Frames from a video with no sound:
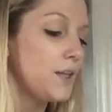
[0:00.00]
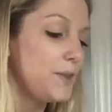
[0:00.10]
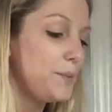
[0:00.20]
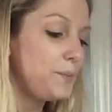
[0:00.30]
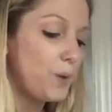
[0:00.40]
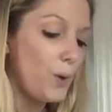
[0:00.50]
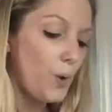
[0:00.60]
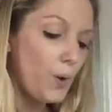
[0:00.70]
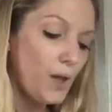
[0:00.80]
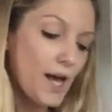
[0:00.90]
The
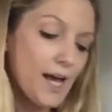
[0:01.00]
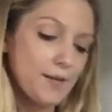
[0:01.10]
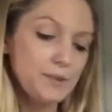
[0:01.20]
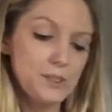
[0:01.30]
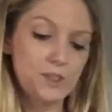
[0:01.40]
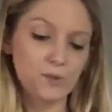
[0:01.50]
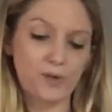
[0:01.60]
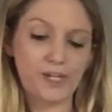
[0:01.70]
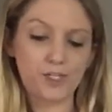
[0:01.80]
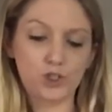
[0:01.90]
bowl, I would
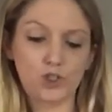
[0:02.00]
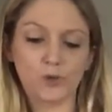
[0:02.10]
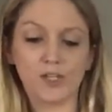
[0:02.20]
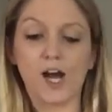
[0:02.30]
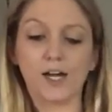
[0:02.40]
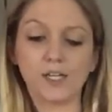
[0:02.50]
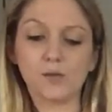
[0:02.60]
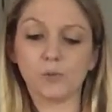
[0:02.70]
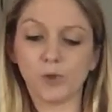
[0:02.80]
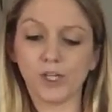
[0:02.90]
switch to a
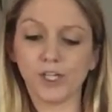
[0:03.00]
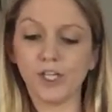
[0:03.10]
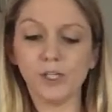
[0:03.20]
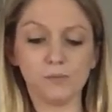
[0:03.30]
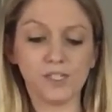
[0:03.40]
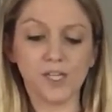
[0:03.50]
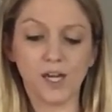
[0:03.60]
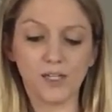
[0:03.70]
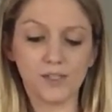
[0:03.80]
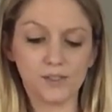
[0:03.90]
cutting board
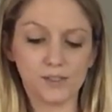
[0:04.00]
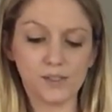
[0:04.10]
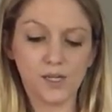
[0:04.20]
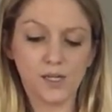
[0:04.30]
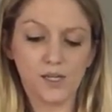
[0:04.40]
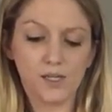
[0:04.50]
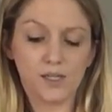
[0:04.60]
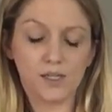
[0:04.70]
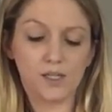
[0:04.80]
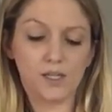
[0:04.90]
because
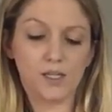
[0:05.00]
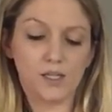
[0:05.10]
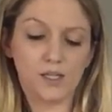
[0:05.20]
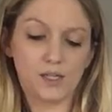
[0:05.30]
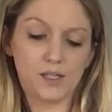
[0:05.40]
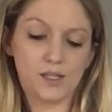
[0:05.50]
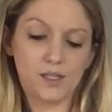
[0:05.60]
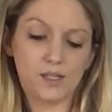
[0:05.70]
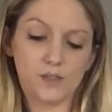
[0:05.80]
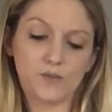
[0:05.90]
it
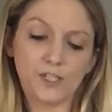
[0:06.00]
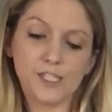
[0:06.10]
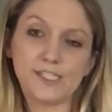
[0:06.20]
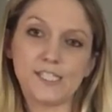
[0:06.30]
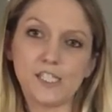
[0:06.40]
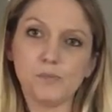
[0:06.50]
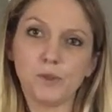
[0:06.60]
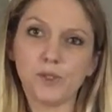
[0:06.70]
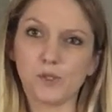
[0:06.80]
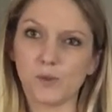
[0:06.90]
is very deep,
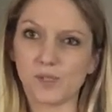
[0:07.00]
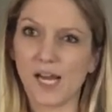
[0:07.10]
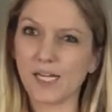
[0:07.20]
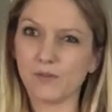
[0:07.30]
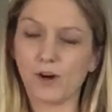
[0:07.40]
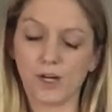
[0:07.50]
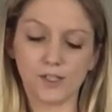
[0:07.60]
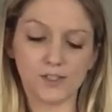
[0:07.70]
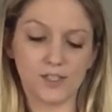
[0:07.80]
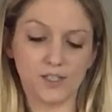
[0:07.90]
so it's kind of
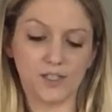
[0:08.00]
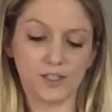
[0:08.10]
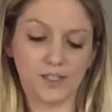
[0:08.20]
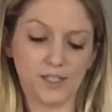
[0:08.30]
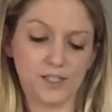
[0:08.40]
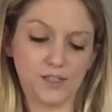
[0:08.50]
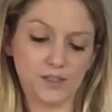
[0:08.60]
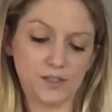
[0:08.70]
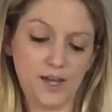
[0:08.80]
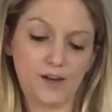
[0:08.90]
hard to get
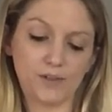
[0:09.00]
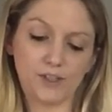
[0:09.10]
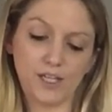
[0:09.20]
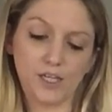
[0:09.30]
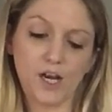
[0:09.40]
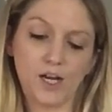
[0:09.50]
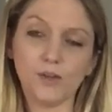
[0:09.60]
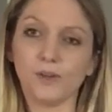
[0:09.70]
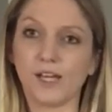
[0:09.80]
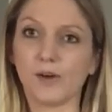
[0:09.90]
everything
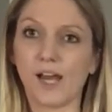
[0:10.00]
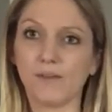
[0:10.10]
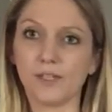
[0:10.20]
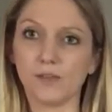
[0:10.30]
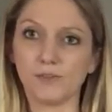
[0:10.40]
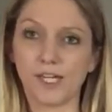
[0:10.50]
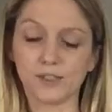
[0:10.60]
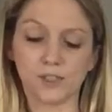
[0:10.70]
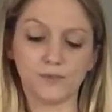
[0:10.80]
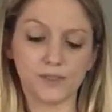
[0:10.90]
cut without having the
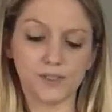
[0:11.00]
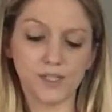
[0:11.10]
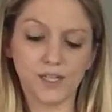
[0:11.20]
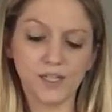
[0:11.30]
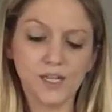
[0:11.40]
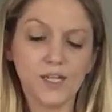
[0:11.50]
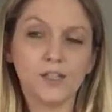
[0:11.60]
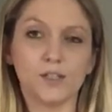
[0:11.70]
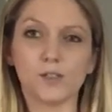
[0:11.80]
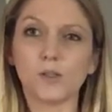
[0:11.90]
flat surface there.
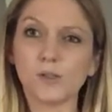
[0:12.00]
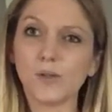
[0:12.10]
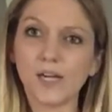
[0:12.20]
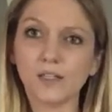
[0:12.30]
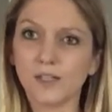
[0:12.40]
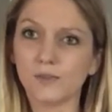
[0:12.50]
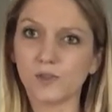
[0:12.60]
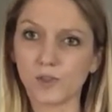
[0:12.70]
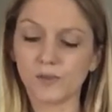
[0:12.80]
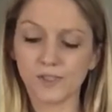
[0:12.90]
There's also not a lot of
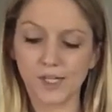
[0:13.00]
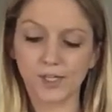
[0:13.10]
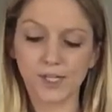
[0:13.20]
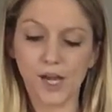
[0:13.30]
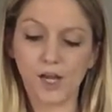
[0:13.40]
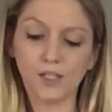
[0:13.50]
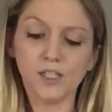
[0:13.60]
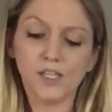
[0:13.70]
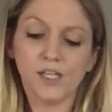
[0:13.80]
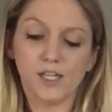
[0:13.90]
surface area,
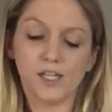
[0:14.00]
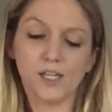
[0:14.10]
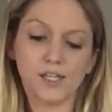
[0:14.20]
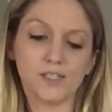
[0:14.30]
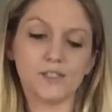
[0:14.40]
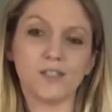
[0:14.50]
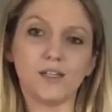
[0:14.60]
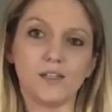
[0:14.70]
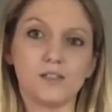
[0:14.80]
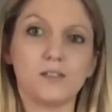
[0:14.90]
and
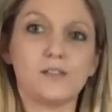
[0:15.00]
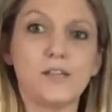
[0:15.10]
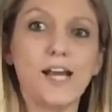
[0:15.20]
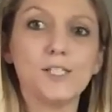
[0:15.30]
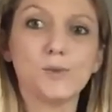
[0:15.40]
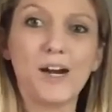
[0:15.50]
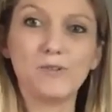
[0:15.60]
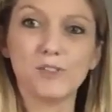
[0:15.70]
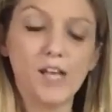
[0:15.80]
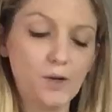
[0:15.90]
it slides
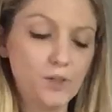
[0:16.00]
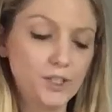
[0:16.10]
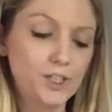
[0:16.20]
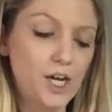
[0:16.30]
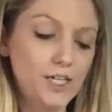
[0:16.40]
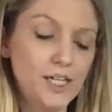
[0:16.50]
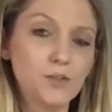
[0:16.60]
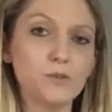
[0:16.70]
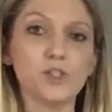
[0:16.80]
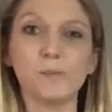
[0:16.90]
around a lot while you're
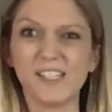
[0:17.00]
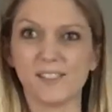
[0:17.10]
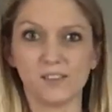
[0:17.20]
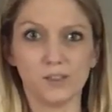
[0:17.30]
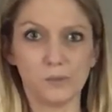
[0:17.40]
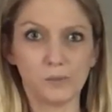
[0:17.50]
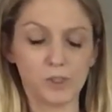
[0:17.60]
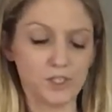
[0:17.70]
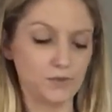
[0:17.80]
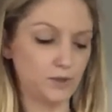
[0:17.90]
cutting, which makes it a little bit
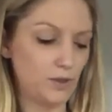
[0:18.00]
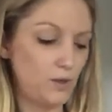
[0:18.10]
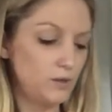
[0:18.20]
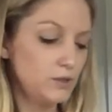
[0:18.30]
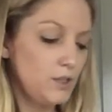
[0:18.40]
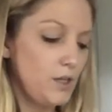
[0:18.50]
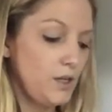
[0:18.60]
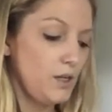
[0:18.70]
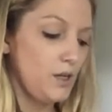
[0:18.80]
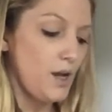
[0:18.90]
more difficult.
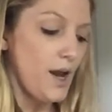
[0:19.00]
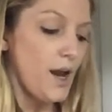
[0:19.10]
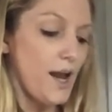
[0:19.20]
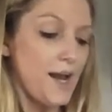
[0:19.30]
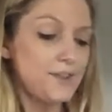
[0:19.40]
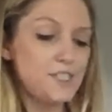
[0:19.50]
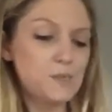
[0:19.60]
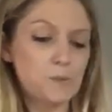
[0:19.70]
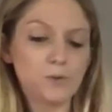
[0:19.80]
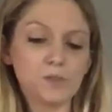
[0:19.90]
And the
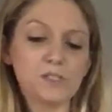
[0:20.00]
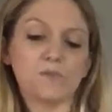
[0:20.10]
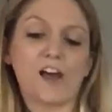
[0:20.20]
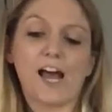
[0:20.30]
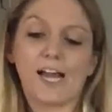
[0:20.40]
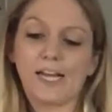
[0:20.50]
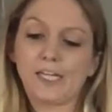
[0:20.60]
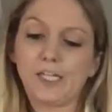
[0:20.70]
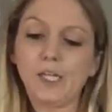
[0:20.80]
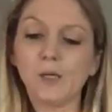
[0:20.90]
spoon was
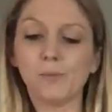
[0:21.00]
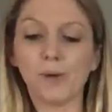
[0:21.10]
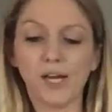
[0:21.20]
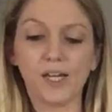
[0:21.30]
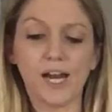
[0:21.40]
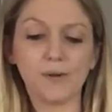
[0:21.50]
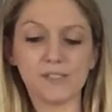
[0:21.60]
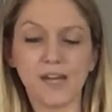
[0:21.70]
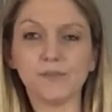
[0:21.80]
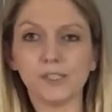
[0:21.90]
fine, but I
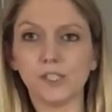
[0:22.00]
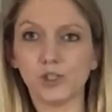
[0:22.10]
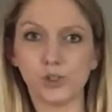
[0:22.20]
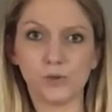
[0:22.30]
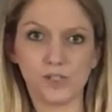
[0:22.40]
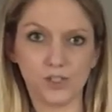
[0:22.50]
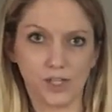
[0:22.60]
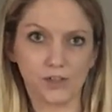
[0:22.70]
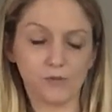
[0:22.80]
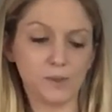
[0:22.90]
would definitely choose a
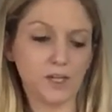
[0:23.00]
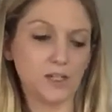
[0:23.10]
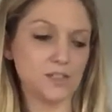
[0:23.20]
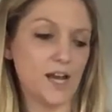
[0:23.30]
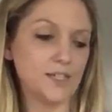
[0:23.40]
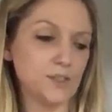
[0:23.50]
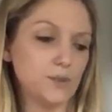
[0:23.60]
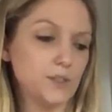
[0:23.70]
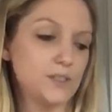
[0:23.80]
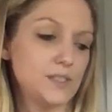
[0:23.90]
knife because as
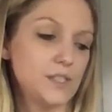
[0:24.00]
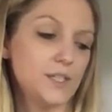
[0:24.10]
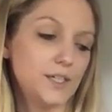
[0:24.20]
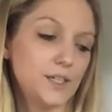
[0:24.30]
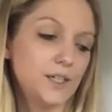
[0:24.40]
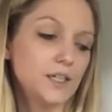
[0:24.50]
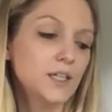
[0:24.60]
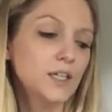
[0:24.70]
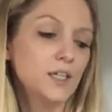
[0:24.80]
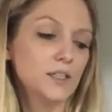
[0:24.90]
you could see
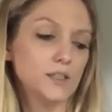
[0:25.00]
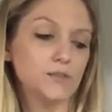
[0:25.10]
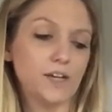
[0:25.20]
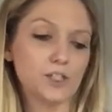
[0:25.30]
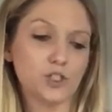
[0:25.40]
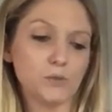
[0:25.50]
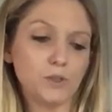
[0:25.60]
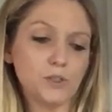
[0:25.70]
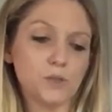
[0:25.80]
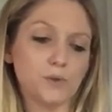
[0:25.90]
here, the
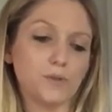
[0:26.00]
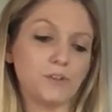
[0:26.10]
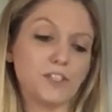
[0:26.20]
vegetables were